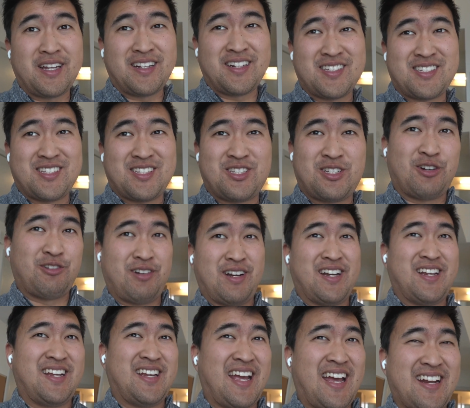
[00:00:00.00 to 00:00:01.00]
it doesn't start
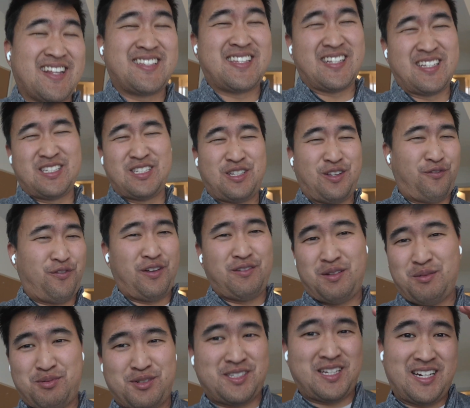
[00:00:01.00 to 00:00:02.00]
raining again. It says it's a
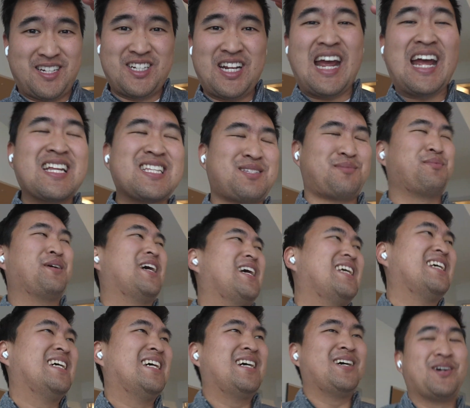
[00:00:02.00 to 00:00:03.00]
50% chance,
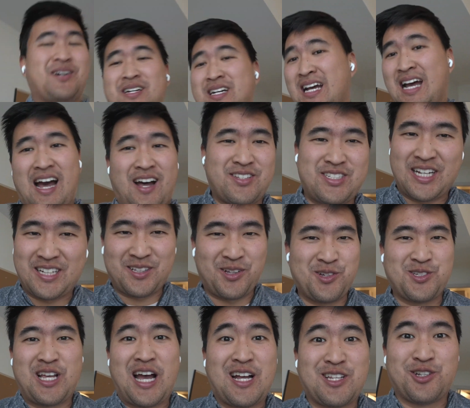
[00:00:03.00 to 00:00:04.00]
but I'll take
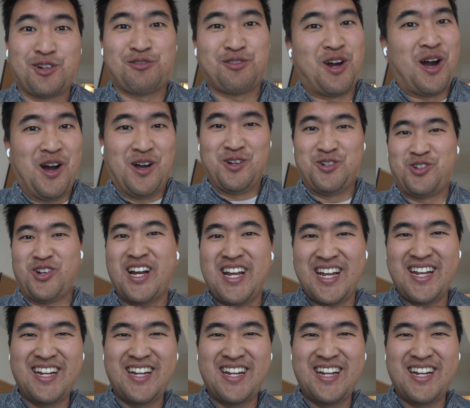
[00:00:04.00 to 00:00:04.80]
those odds over 100.